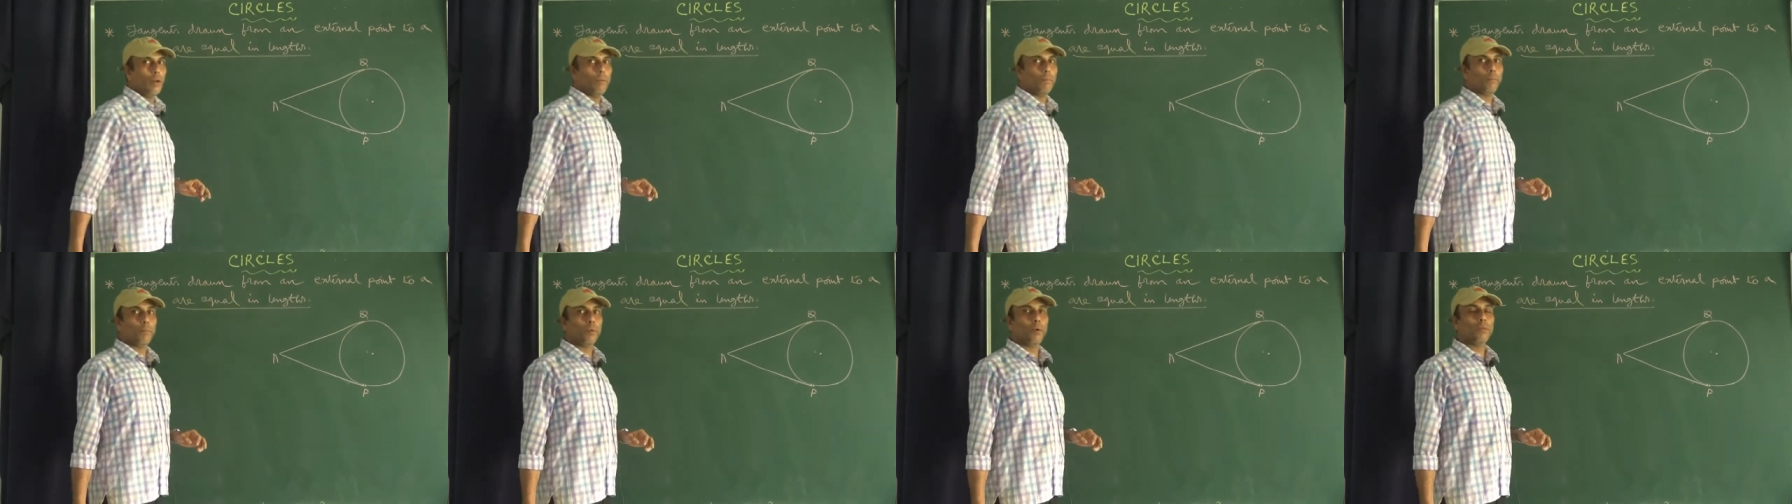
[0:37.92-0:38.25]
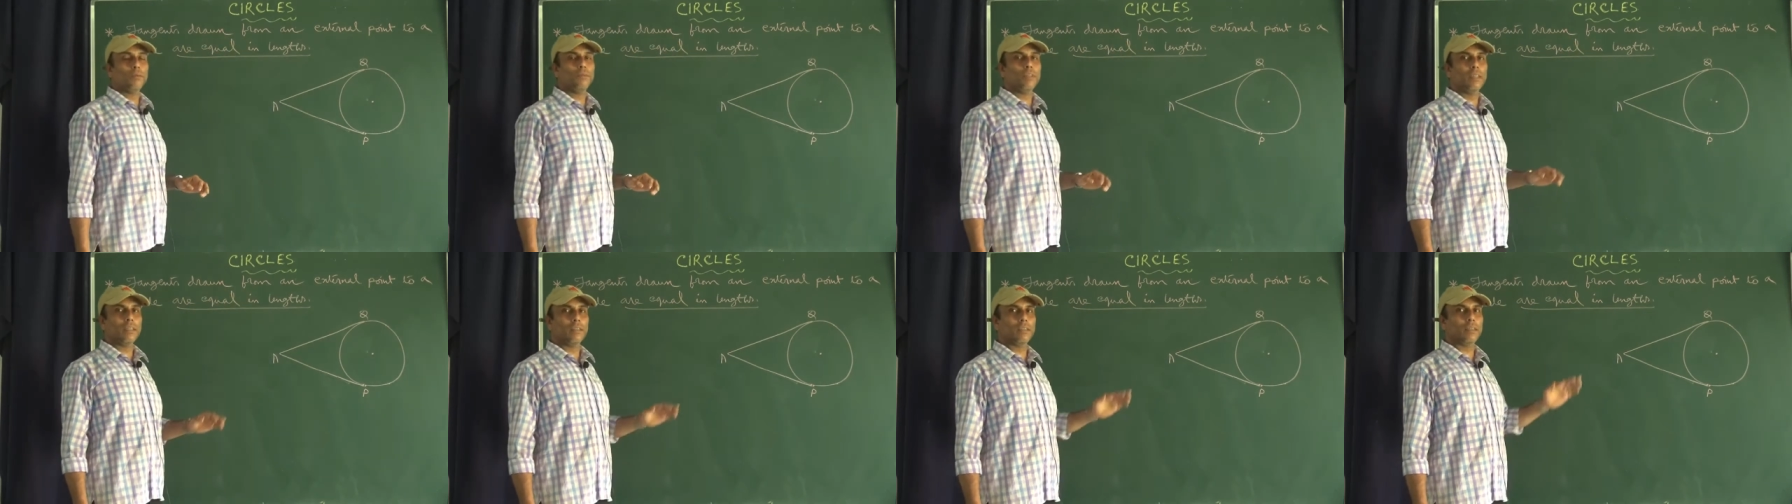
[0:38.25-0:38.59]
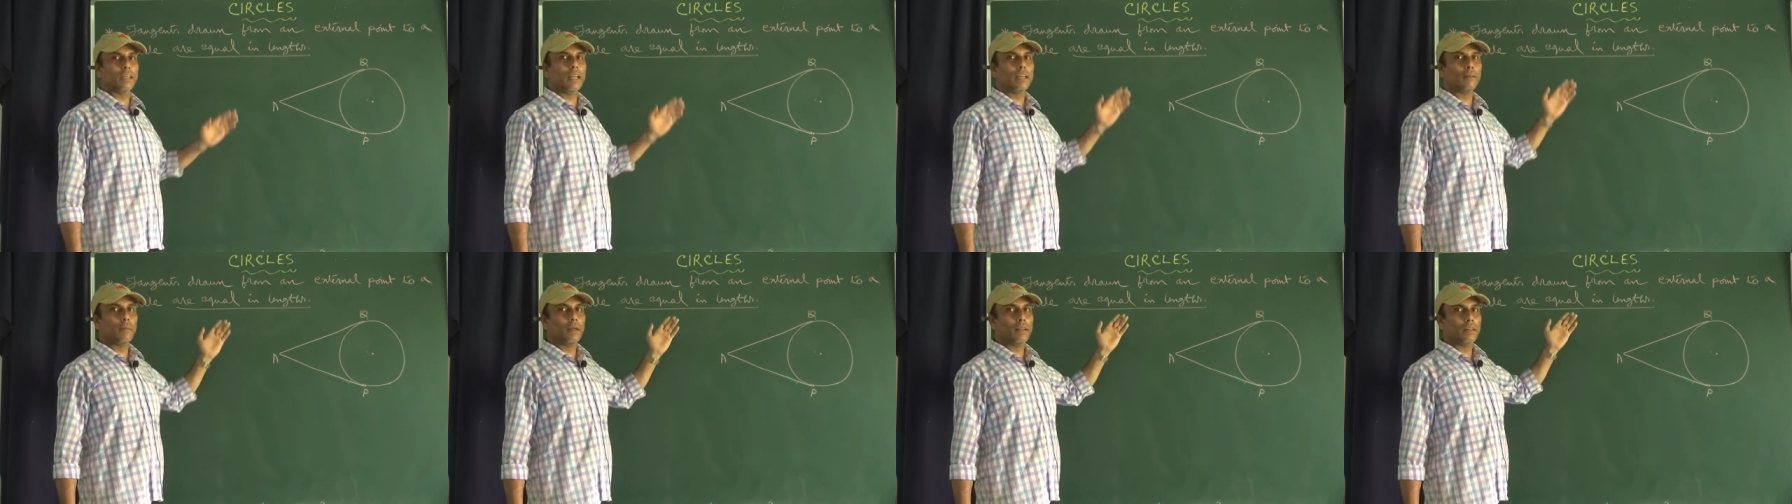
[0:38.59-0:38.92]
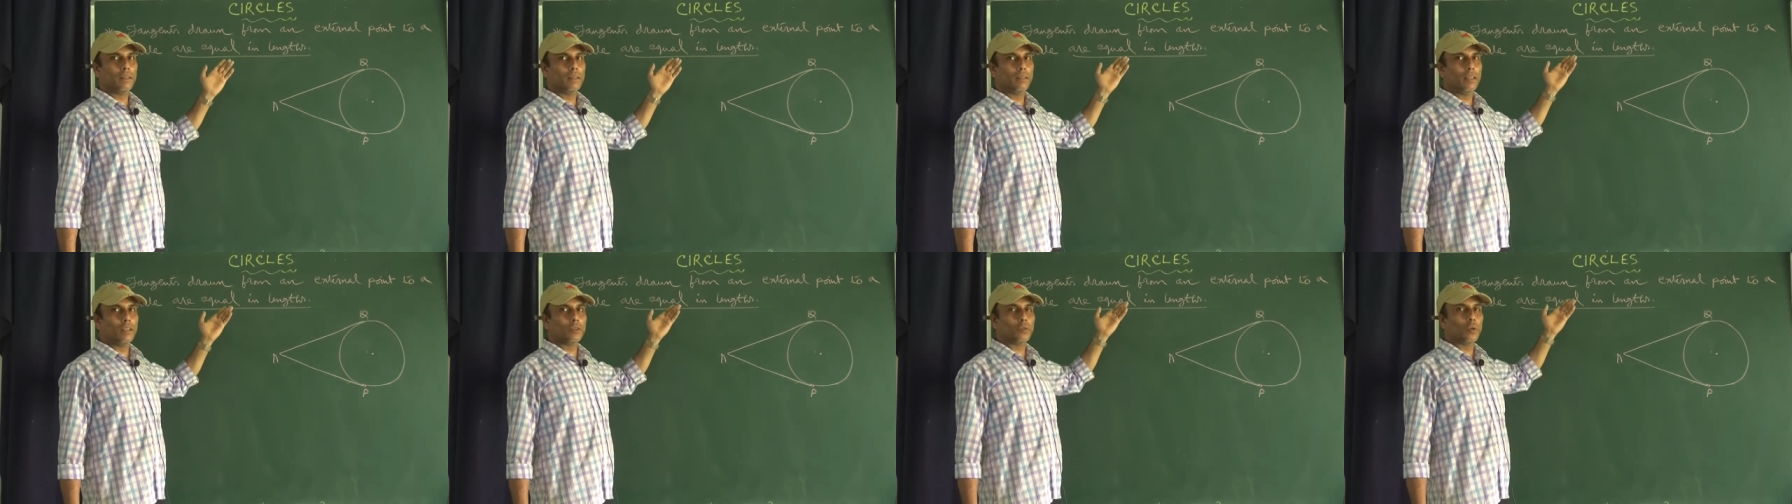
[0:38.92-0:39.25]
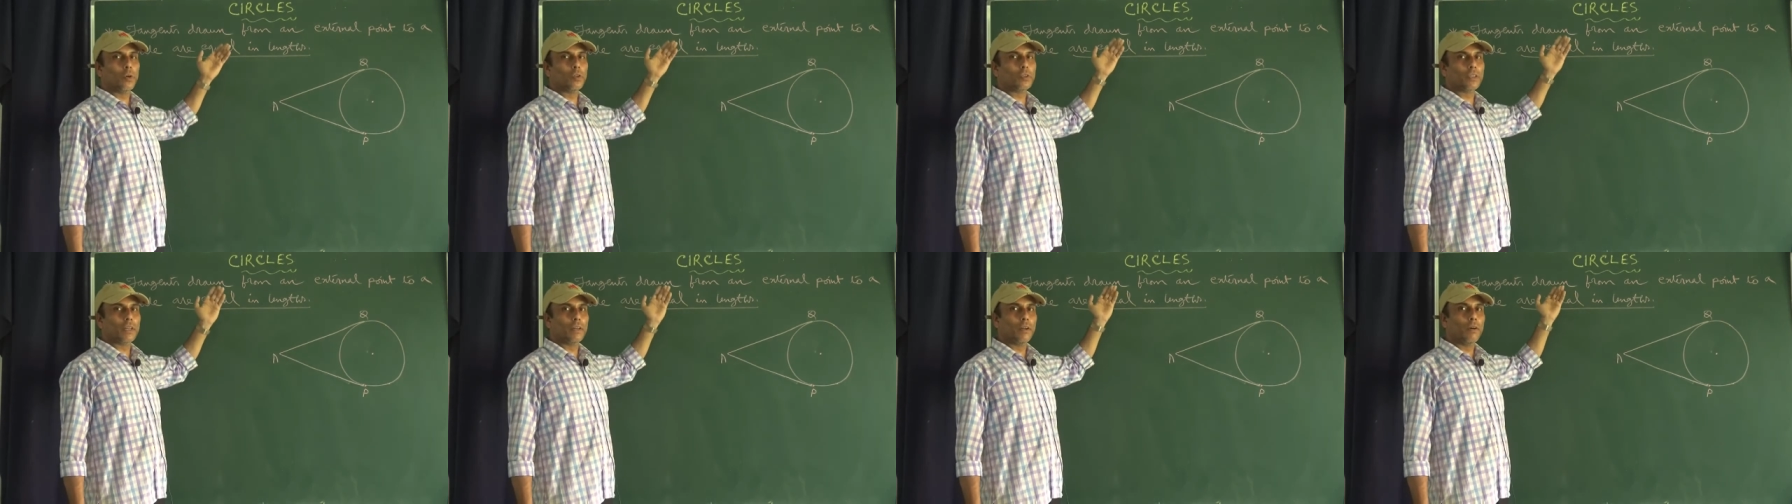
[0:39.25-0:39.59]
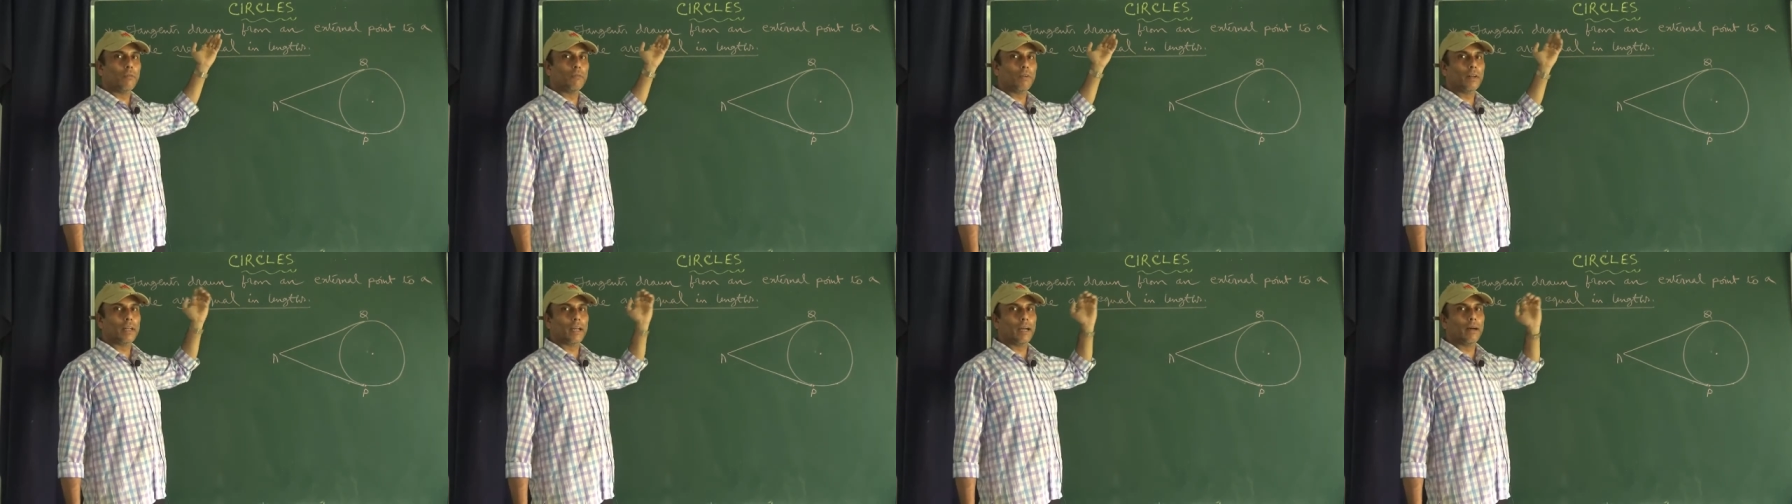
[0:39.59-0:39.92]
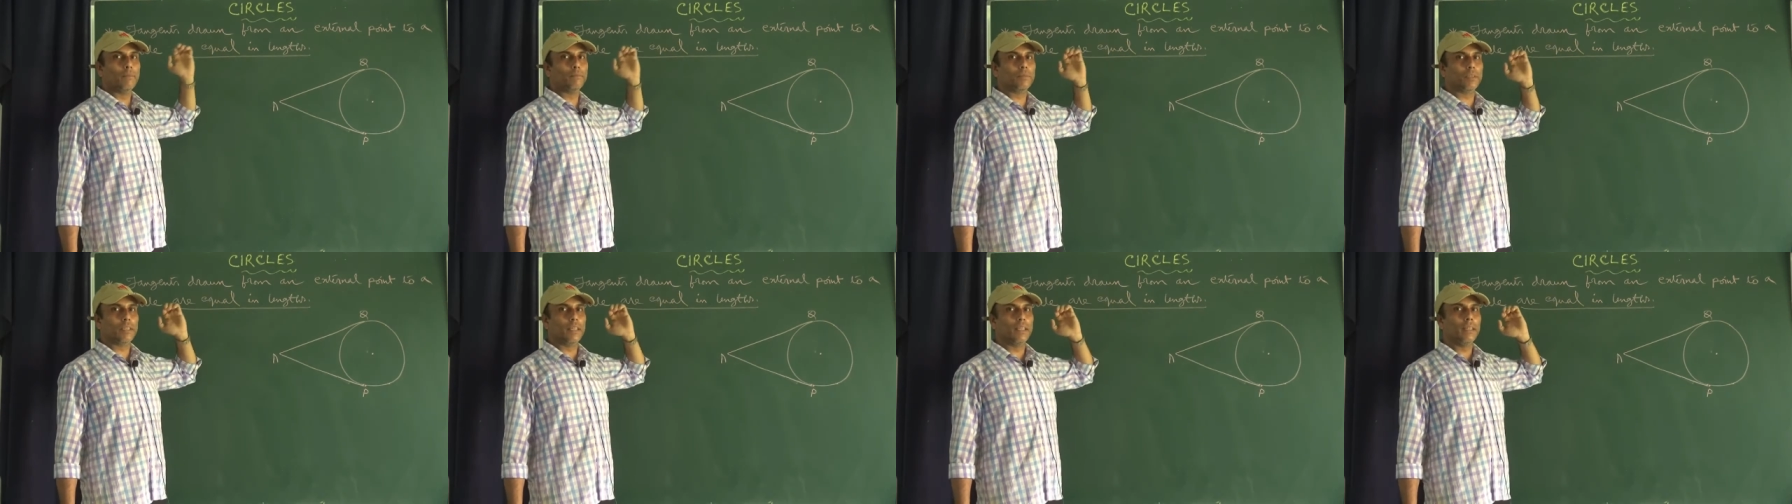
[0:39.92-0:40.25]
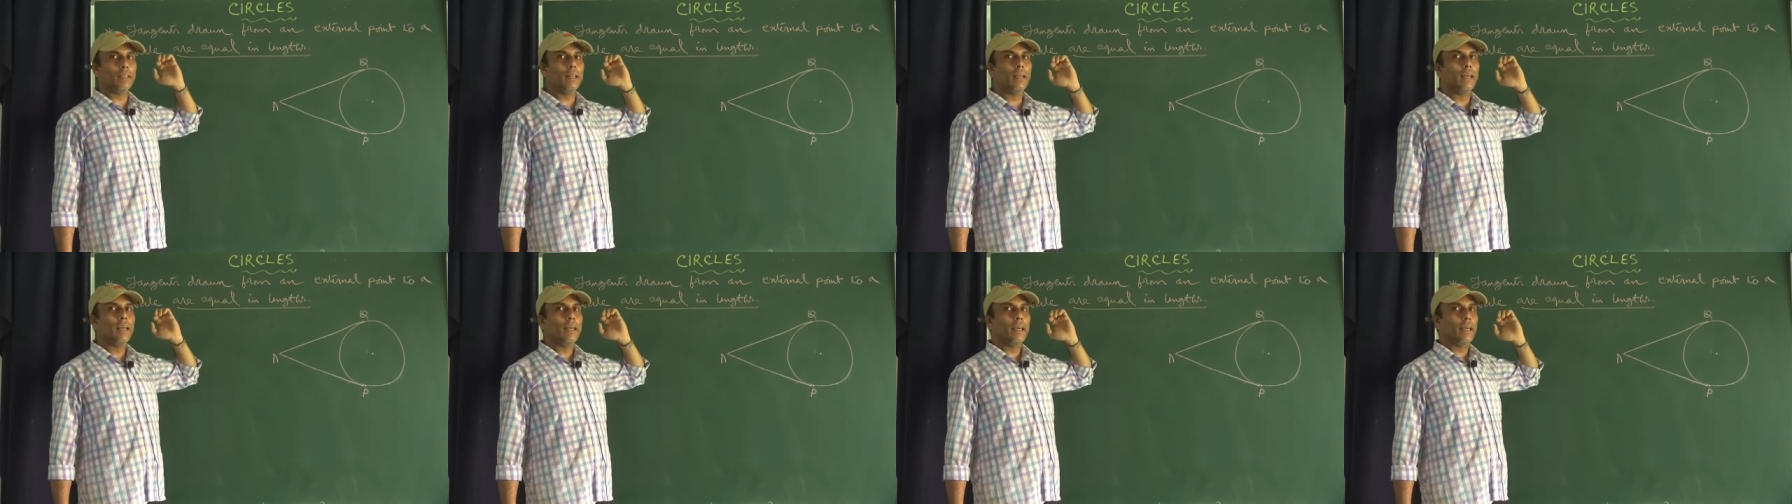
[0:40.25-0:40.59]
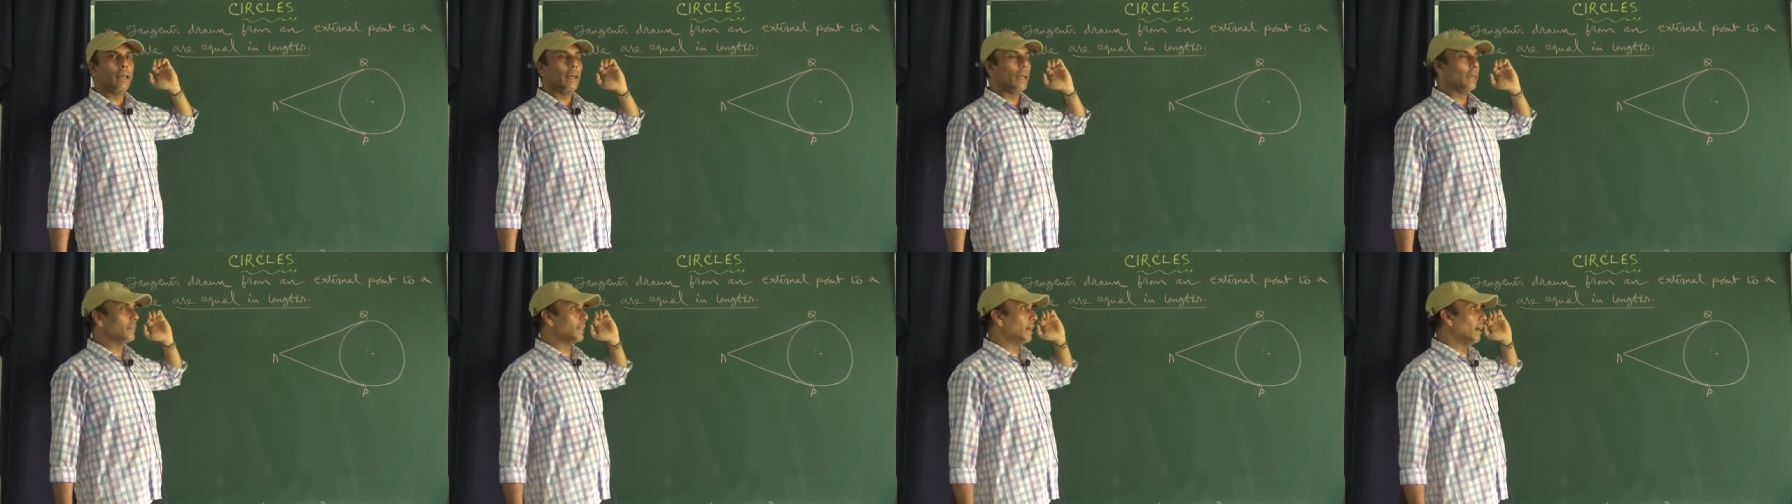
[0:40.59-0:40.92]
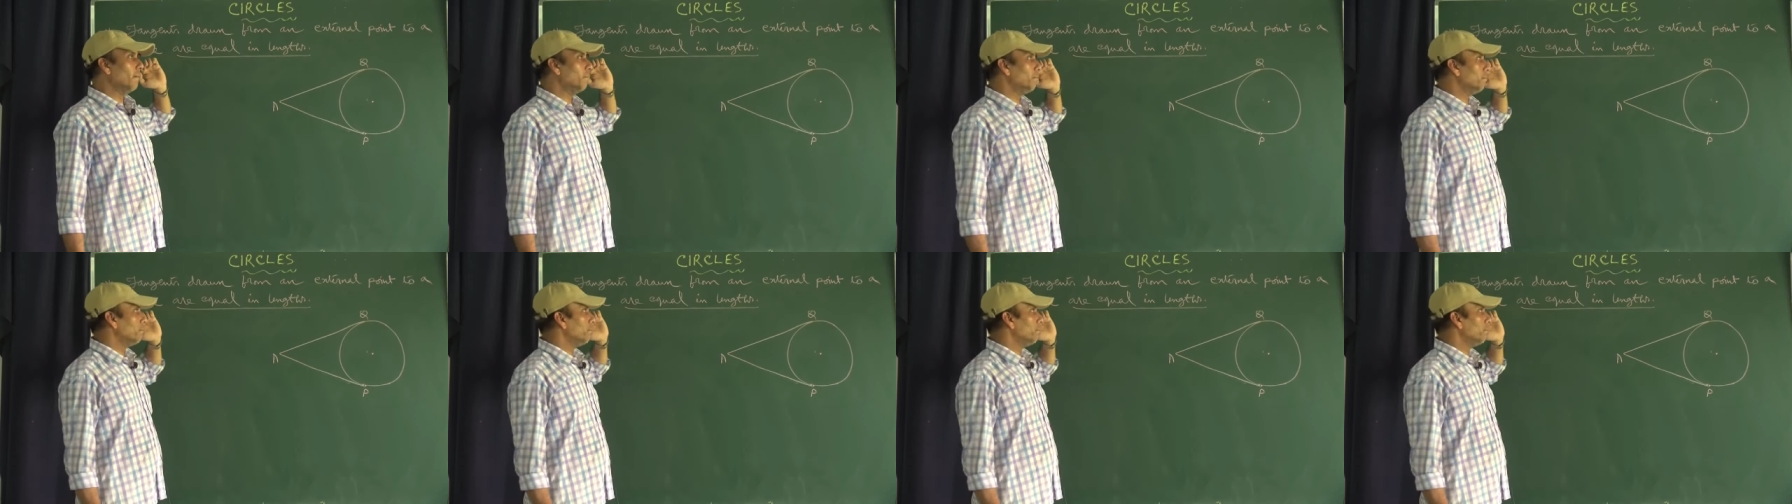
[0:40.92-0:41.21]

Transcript: will prove this statement. This question often comes in exam,